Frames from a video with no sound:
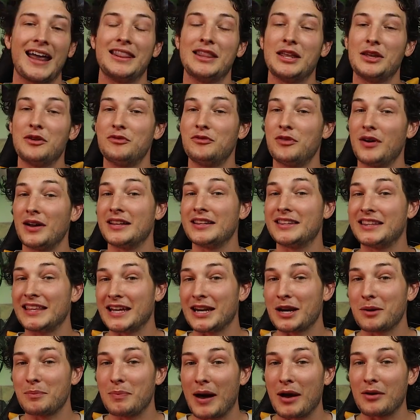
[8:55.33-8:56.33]
And the fun
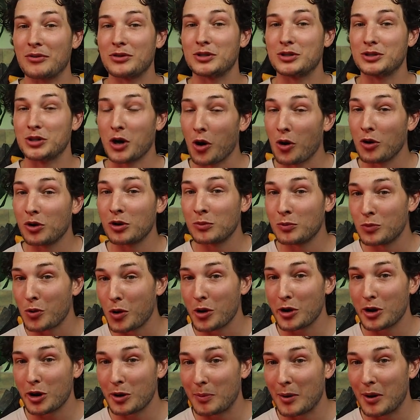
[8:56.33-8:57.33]
thing about the Totem
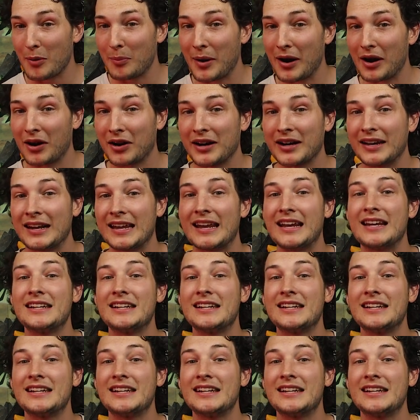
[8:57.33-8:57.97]
Warrior Barbarian